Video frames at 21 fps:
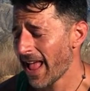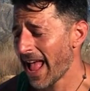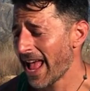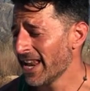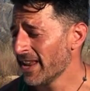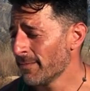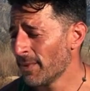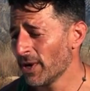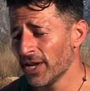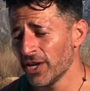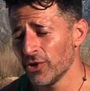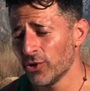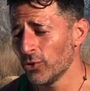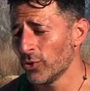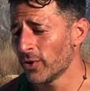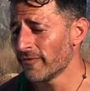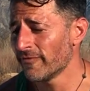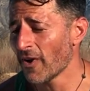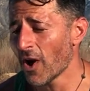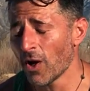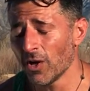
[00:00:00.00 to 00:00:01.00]
anybody
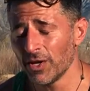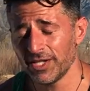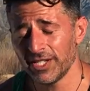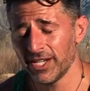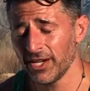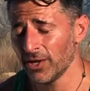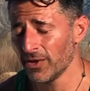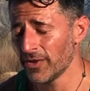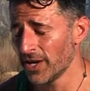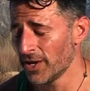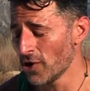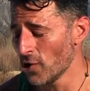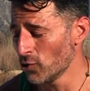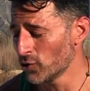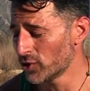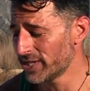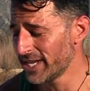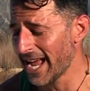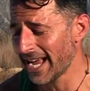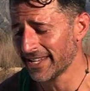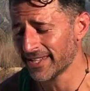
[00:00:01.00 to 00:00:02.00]
who can volunteer that
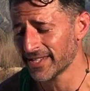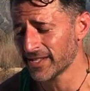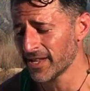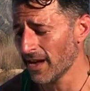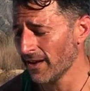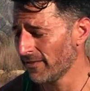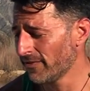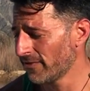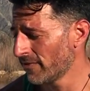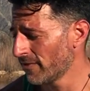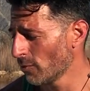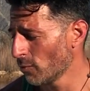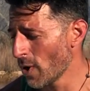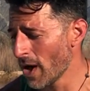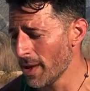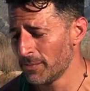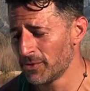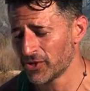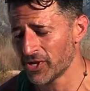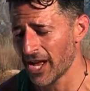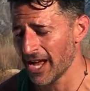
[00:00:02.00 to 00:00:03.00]
knows tech stuff,
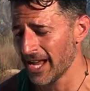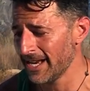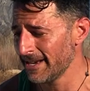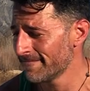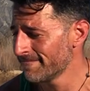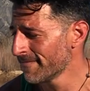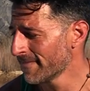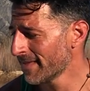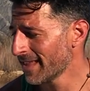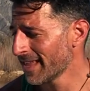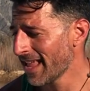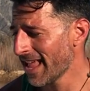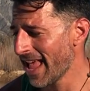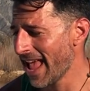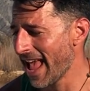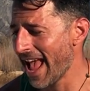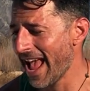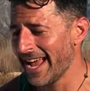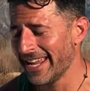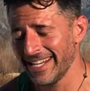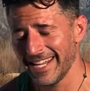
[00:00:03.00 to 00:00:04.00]
website,
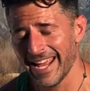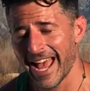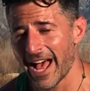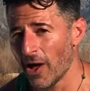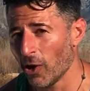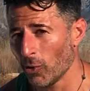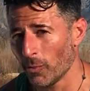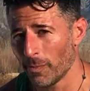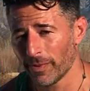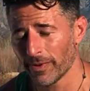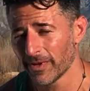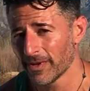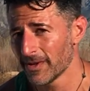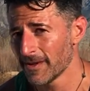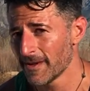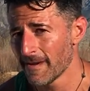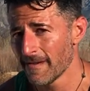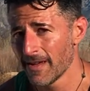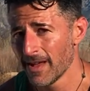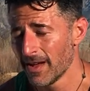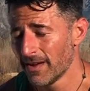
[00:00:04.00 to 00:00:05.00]
any help
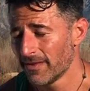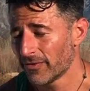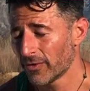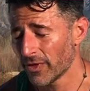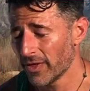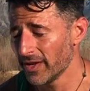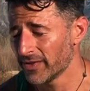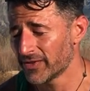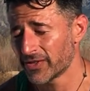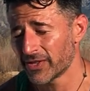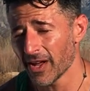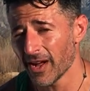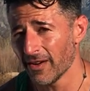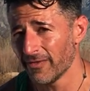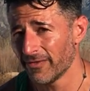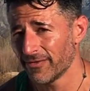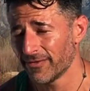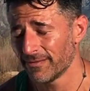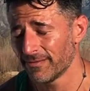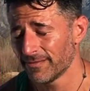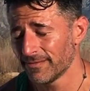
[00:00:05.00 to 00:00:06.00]
for this
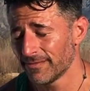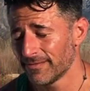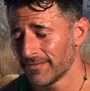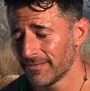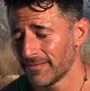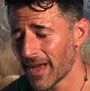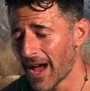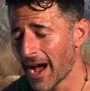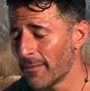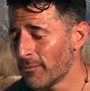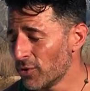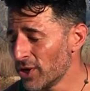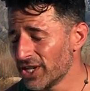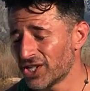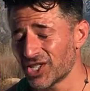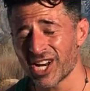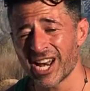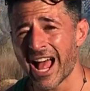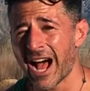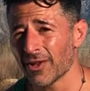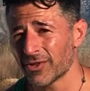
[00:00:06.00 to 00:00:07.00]
stuff, I'm
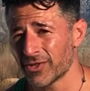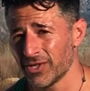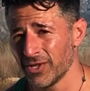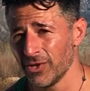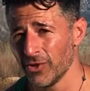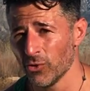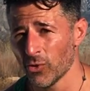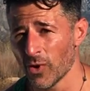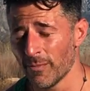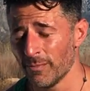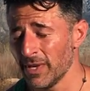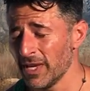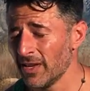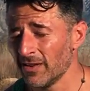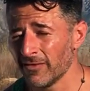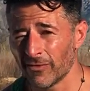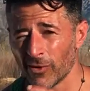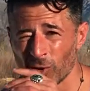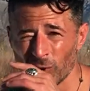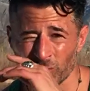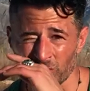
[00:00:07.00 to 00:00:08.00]
reaching out to you. I'm
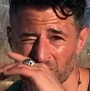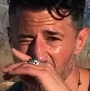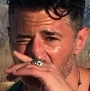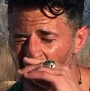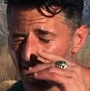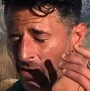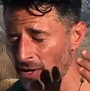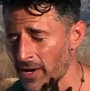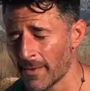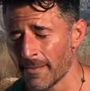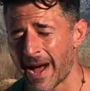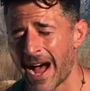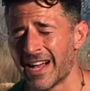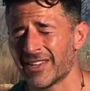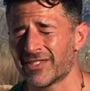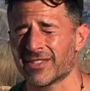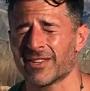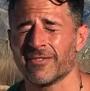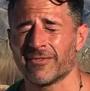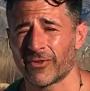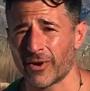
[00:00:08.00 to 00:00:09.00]
being vulnerable and I'm
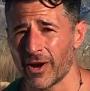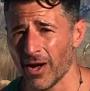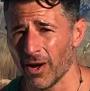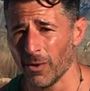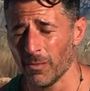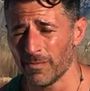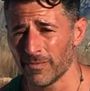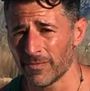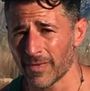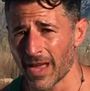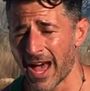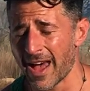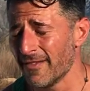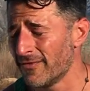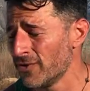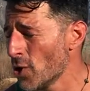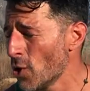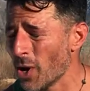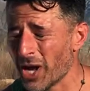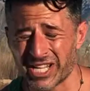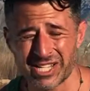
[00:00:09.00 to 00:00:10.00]
asking for help. I
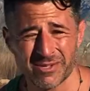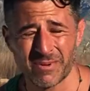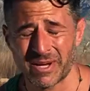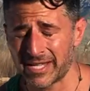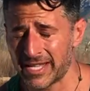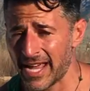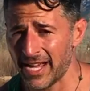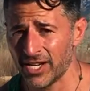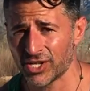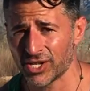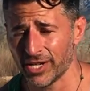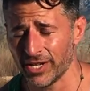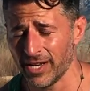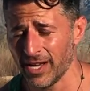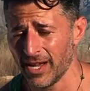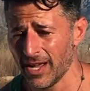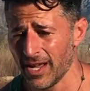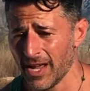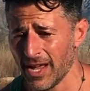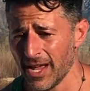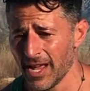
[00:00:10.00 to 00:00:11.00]
have no expectation.
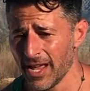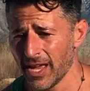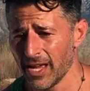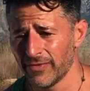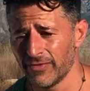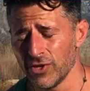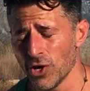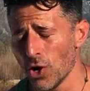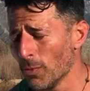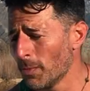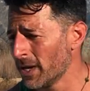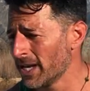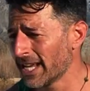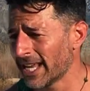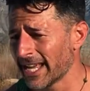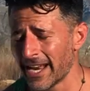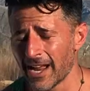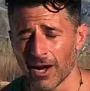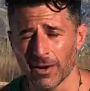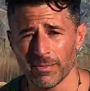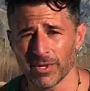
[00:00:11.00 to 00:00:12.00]
If nobody
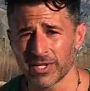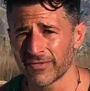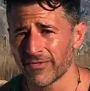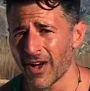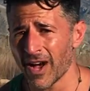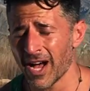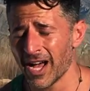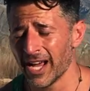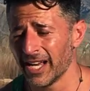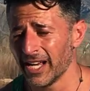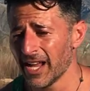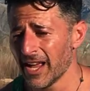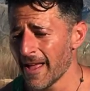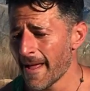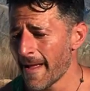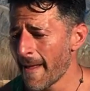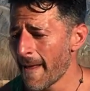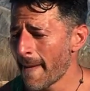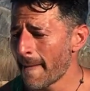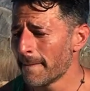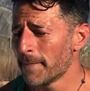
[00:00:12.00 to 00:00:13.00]
can help, it's fine.
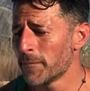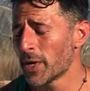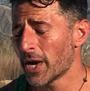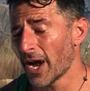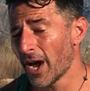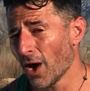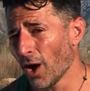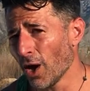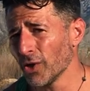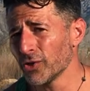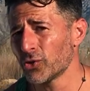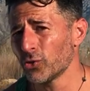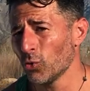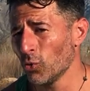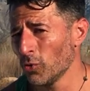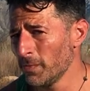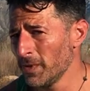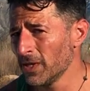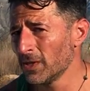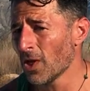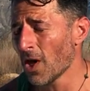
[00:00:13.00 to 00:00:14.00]
But I also
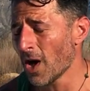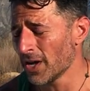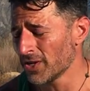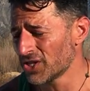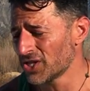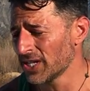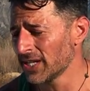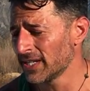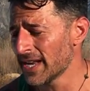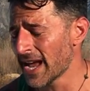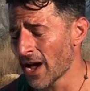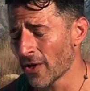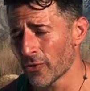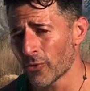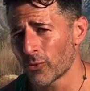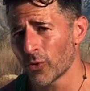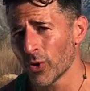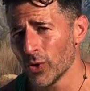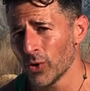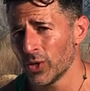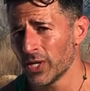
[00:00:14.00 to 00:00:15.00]
will be launching down
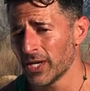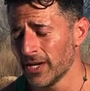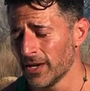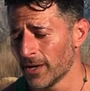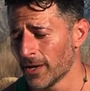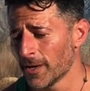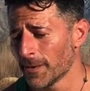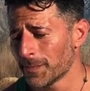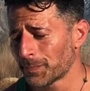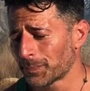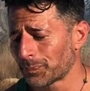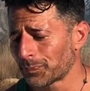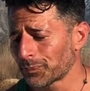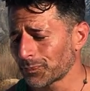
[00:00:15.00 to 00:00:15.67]
the road here